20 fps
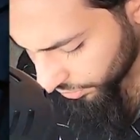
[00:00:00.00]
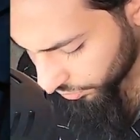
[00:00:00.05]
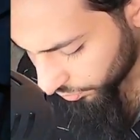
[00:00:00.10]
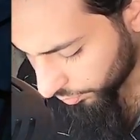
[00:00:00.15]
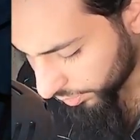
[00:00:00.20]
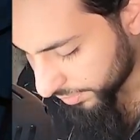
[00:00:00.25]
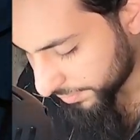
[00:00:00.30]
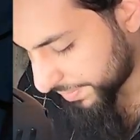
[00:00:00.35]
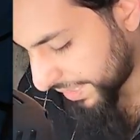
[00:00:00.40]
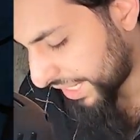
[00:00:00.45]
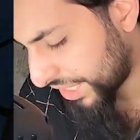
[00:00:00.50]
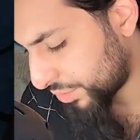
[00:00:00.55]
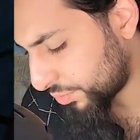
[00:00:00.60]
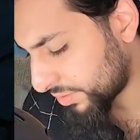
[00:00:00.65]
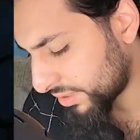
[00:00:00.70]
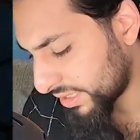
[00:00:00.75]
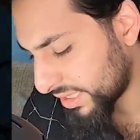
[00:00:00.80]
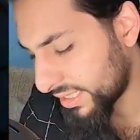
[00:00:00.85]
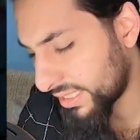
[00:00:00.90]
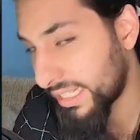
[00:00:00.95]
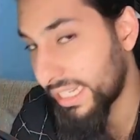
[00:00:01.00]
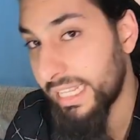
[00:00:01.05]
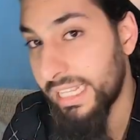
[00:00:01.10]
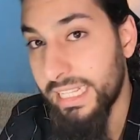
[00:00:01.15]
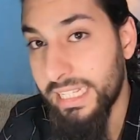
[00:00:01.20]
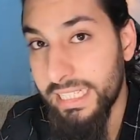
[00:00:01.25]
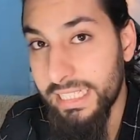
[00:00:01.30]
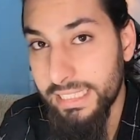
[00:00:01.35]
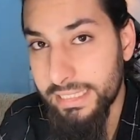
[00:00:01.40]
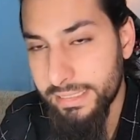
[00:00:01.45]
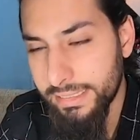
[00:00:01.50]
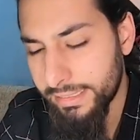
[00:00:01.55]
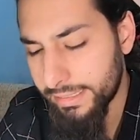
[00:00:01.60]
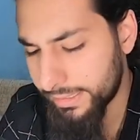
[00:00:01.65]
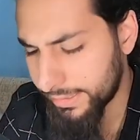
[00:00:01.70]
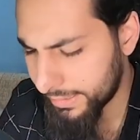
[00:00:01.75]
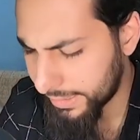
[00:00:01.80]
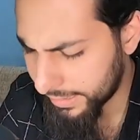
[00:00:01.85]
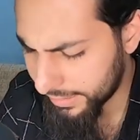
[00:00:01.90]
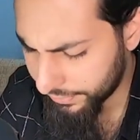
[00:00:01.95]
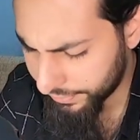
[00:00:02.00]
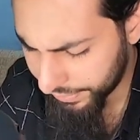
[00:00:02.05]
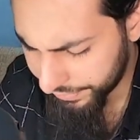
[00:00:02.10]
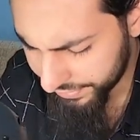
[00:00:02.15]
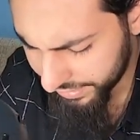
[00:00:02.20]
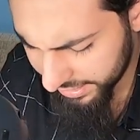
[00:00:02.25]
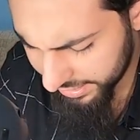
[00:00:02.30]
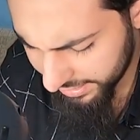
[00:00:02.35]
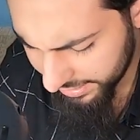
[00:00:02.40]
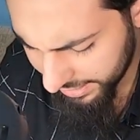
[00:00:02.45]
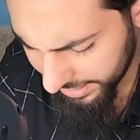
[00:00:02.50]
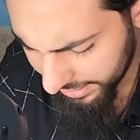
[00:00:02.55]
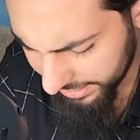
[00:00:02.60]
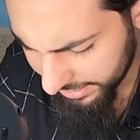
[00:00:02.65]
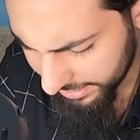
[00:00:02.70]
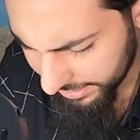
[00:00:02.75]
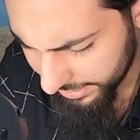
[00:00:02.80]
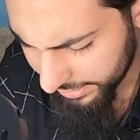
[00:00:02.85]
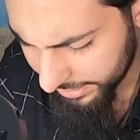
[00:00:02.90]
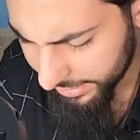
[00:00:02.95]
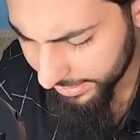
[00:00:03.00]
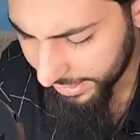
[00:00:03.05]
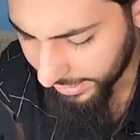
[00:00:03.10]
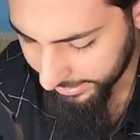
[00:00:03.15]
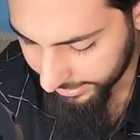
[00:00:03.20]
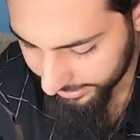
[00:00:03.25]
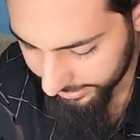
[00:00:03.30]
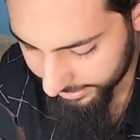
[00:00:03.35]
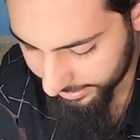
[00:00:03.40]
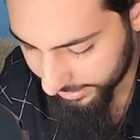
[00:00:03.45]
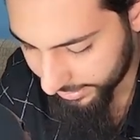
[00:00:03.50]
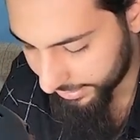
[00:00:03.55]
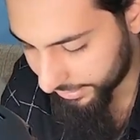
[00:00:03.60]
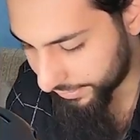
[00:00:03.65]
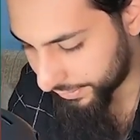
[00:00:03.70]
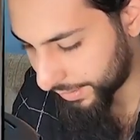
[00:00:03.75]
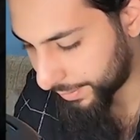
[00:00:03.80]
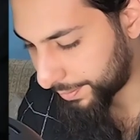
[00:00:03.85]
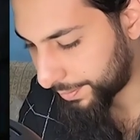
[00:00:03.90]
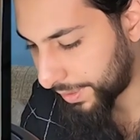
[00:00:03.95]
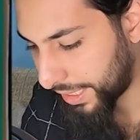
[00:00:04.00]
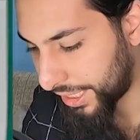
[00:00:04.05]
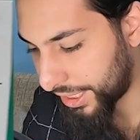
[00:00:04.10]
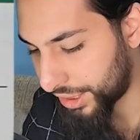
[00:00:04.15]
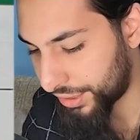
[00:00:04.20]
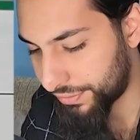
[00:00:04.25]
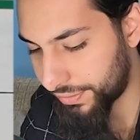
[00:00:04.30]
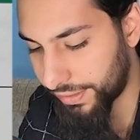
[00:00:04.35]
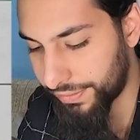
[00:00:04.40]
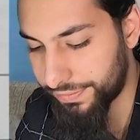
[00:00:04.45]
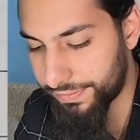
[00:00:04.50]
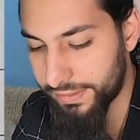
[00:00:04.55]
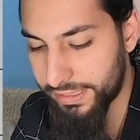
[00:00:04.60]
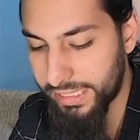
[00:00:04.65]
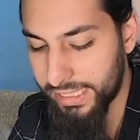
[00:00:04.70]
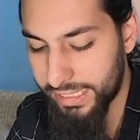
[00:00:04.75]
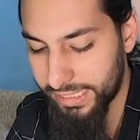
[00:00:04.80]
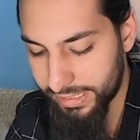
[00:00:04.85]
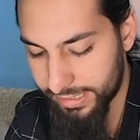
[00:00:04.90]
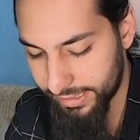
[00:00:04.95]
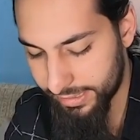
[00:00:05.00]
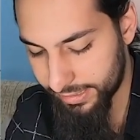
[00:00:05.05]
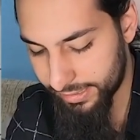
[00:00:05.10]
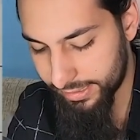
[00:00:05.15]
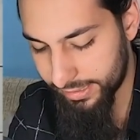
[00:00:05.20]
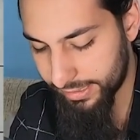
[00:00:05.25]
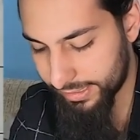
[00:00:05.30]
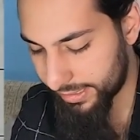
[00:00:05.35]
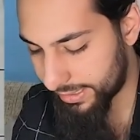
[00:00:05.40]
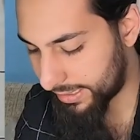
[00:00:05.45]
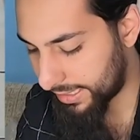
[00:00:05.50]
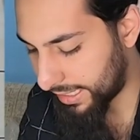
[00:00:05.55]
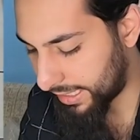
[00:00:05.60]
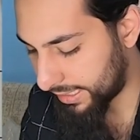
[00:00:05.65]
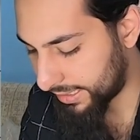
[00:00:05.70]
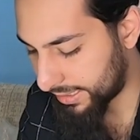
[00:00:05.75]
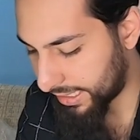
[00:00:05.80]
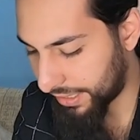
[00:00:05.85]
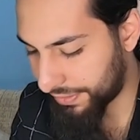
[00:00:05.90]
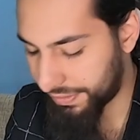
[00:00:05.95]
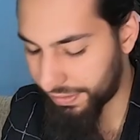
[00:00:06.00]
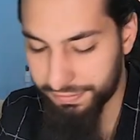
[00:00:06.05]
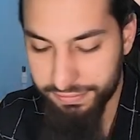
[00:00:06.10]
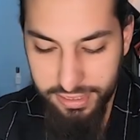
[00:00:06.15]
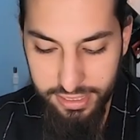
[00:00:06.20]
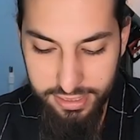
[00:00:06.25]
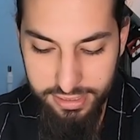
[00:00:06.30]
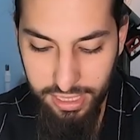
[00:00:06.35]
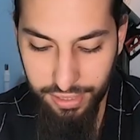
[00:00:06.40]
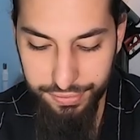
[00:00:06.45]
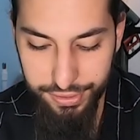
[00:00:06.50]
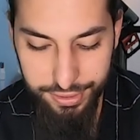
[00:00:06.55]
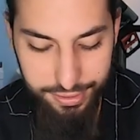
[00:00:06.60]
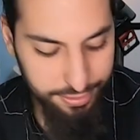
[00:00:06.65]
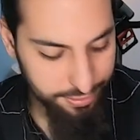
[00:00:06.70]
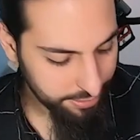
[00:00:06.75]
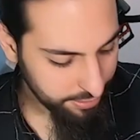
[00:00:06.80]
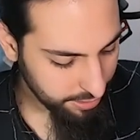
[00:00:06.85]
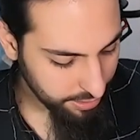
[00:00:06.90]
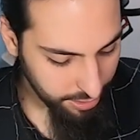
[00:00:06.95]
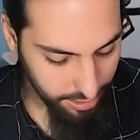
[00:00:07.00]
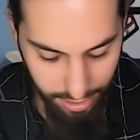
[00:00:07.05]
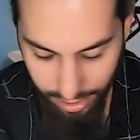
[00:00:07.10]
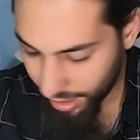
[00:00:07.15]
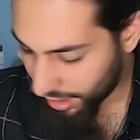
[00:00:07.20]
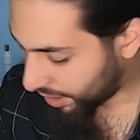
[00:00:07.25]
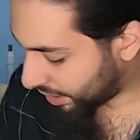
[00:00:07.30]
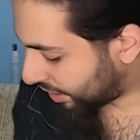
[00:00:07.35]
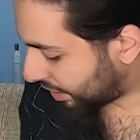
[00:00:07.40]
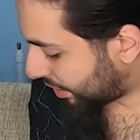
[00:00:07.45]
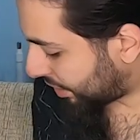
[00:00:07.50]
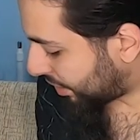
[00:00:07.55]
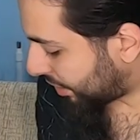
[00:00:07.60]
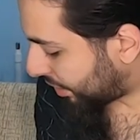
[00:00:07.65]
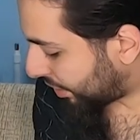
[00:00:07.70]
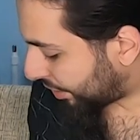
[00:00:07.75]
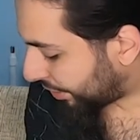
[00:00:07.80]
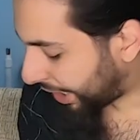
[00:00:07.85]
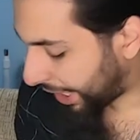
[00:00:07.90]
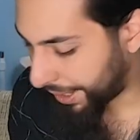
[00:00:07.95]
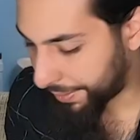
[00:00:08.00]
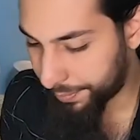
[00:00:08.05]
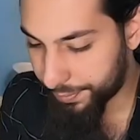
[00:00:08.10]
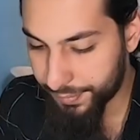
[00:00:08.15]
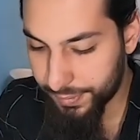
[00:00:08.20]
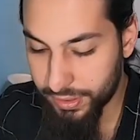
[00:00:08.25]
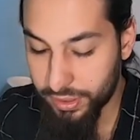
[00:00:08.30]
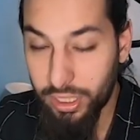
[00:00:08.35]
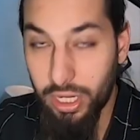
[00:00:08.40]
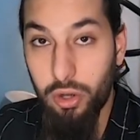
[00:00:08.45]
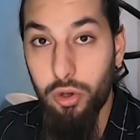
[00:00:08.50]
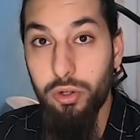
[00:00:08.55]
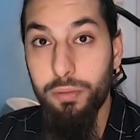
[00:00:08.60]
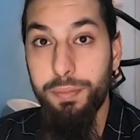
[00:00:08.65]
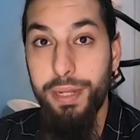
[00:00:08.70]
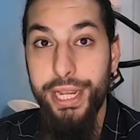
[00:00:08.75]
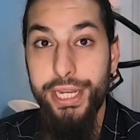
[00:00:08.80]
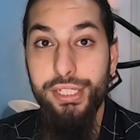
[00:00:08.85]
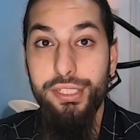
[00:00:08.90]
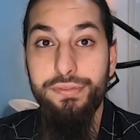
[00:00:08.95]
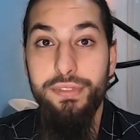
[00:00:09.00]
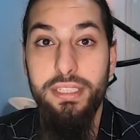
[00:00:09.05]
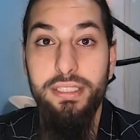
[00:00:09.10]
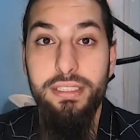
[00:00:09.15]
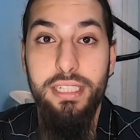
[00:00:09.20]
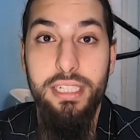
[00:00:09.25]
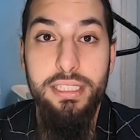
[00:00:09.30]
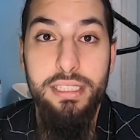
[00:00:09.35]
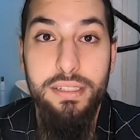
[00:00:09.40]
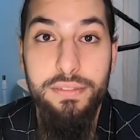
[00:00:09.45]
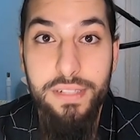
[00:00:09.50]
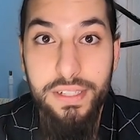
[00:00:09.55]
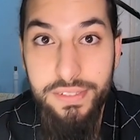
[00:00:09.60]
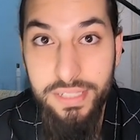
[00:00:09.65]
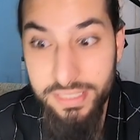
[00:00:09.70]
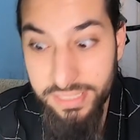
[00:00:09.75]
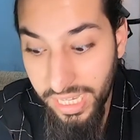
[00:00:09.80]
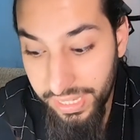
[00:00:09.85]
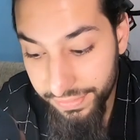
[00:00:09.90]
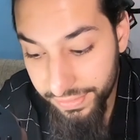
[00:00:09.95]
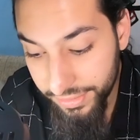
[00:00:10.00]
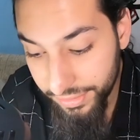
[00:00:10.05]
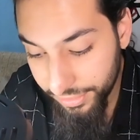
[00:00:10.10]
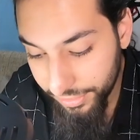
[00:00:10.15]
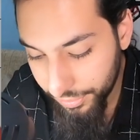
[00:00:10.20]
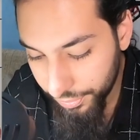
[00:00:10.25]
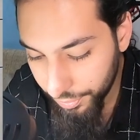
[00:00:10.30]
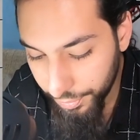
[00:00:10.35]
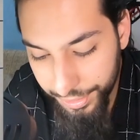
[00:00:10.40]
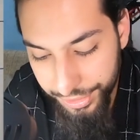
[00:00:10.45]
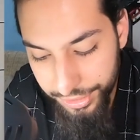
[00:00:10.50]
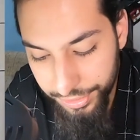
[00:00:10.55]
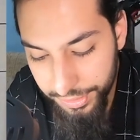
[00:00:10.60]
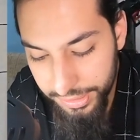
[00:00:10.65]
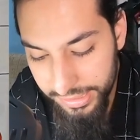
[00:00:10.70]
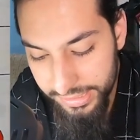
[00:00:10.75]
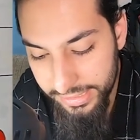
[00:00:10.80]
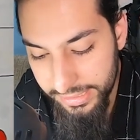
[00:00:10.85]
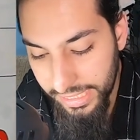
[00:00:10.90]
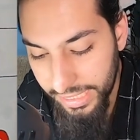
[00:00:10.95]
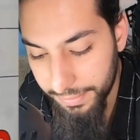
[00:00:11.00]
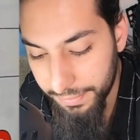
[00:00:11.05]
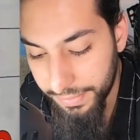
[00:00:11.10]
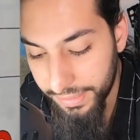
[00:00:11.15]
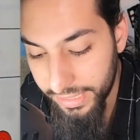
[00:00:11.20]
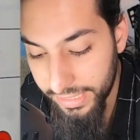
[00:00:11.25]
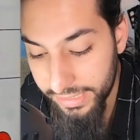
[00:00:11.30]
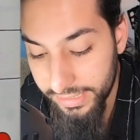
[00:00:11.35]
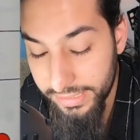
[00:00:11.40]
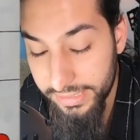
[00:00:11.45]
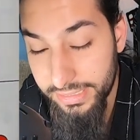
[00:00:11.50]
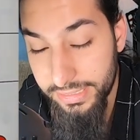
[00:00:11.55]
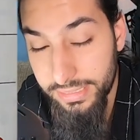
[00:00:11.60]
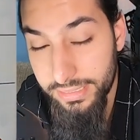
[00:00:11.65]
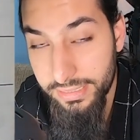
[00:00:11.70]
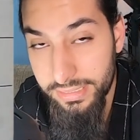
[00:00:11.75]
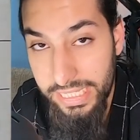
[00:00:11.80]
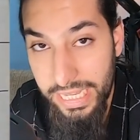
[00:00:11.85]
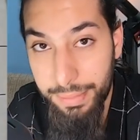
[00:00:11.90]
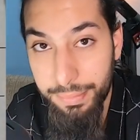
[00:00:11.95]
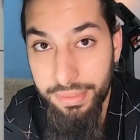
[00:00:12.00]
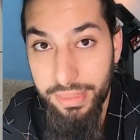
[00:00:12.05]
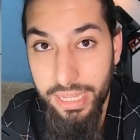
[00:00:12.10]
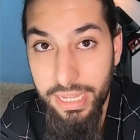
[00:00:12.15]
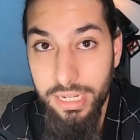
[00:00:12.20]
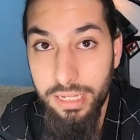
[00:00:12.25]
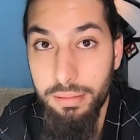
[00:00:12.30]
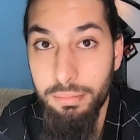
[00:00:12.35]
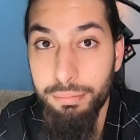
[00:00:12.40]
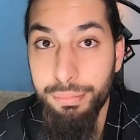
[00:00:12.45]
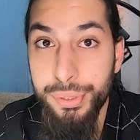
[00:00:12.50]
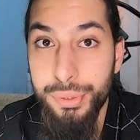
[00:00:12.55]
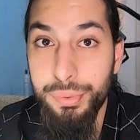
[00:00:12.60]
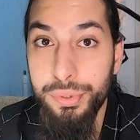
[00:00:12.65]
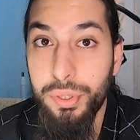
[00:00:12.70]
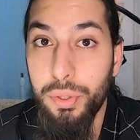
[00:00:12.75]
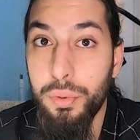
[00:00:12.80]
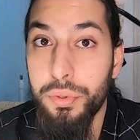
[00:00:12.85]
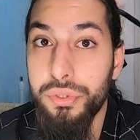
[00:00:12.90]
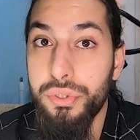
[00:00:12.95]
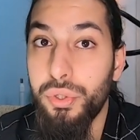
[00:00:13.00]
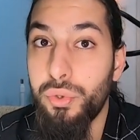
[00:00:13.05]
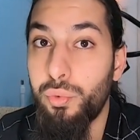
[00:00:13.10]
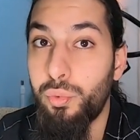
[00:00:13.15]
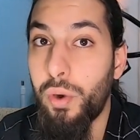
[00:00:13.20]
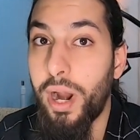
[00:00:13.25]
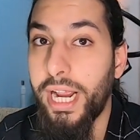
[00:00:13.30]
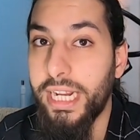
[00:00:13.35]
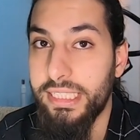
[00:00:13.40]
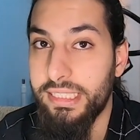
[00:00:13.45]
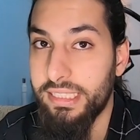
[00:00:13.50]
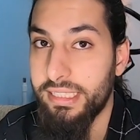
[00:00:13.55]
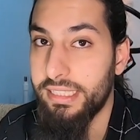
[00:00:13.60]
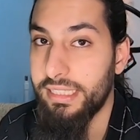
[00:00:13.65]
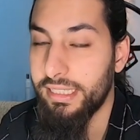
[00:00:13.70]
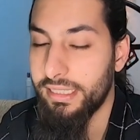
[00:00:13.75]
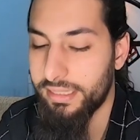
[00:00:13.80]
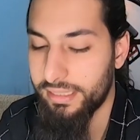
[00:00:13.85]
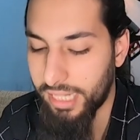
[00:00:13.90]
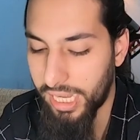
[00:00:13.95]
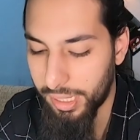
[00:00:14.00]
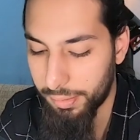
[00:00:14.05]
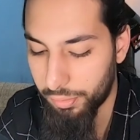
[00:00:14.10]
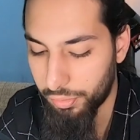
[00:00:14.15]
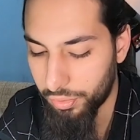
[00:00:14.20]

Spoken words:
What page was it? 56? Yes. Page 56 and 57. Okay, so now on page 56 and 57, we're doing the same thing, but we're going to write this time.